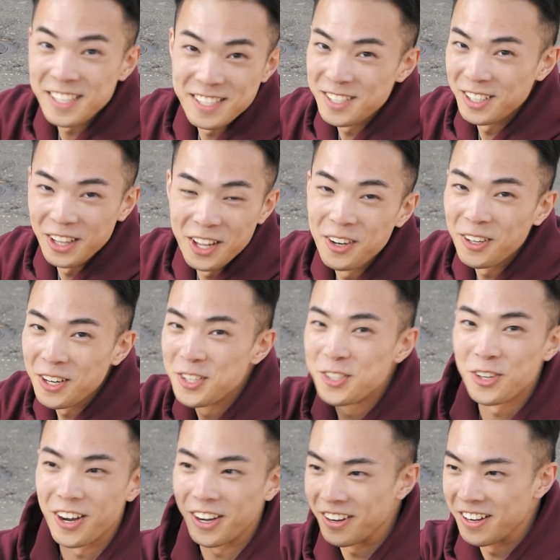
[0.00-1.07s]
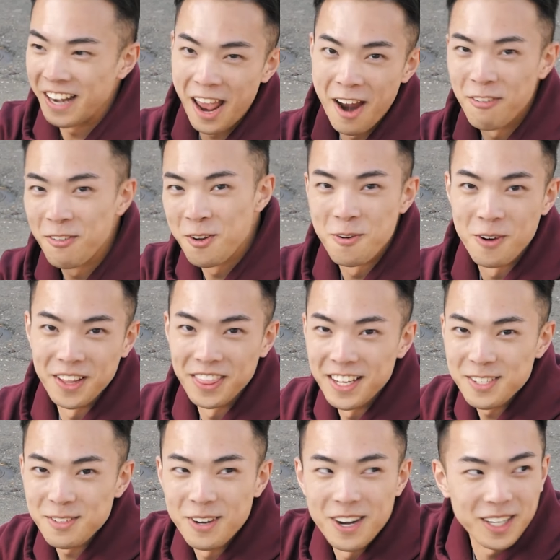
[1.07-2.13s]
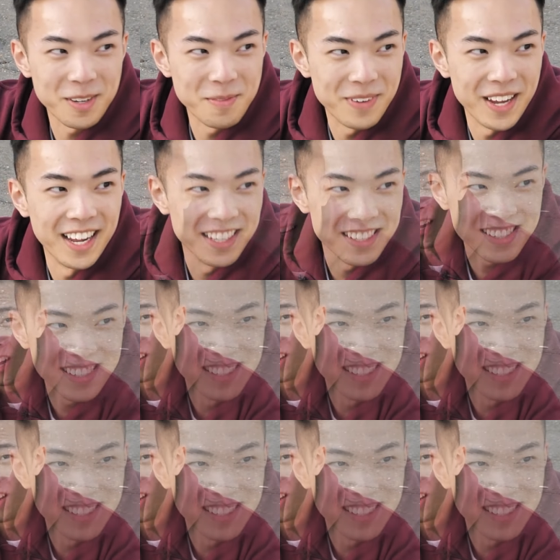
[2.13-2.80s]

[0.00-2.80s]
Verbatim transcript: is literally triggering everyone that's walking past.